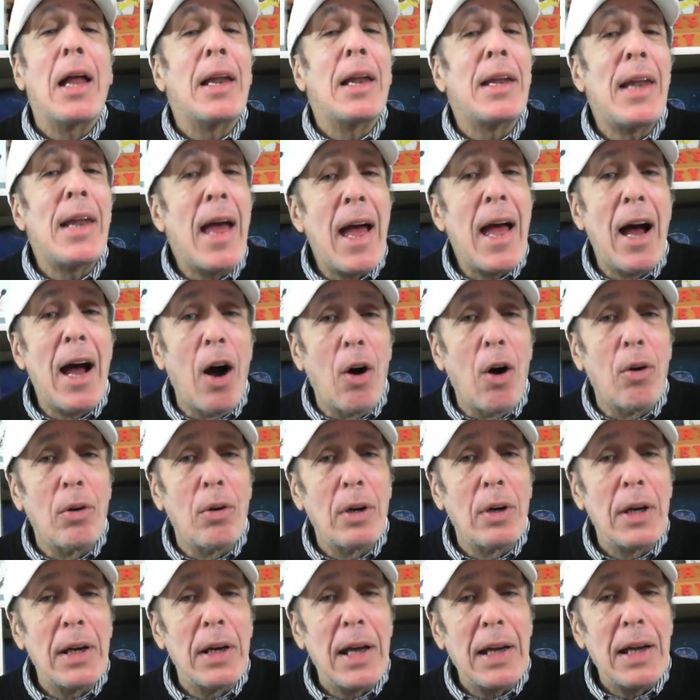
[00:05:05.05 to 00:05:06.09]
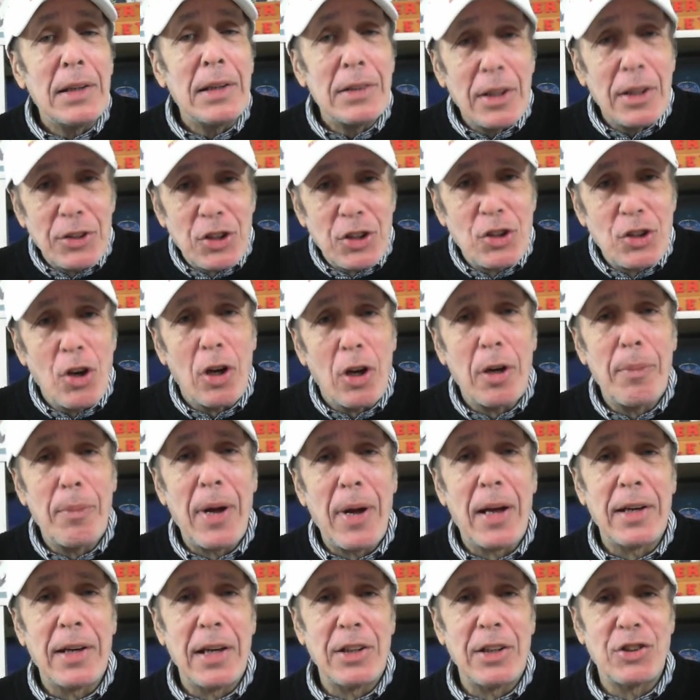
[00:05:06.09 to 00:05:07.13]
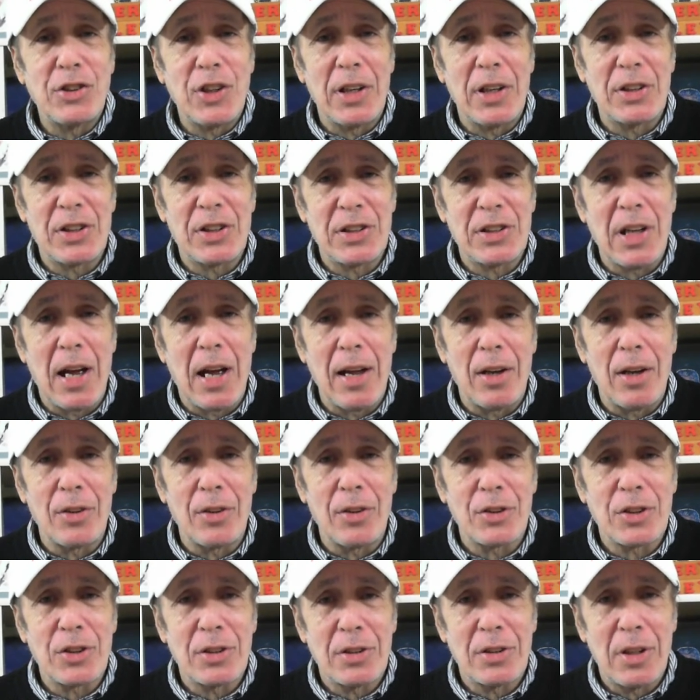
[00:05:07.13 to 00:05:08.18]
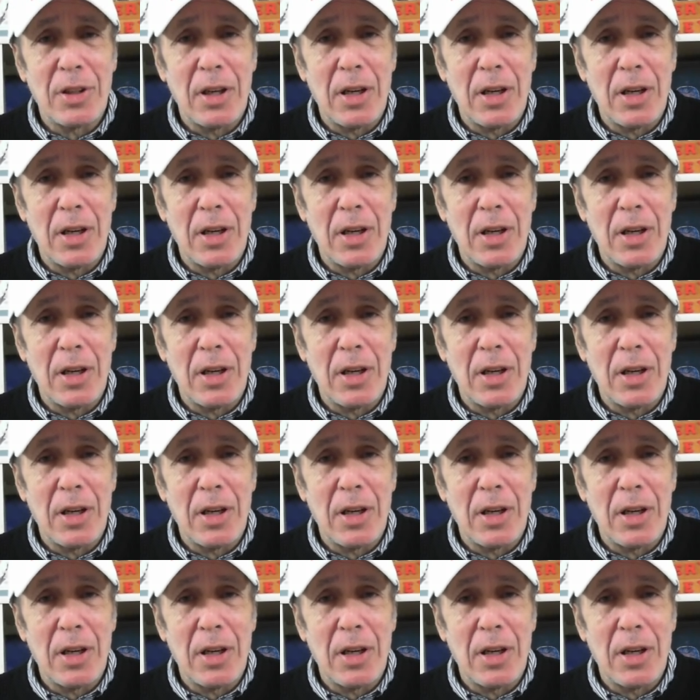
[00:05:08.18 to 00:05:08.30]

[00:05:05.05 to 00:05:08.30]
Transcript: Now, let's talk about AJ Styles.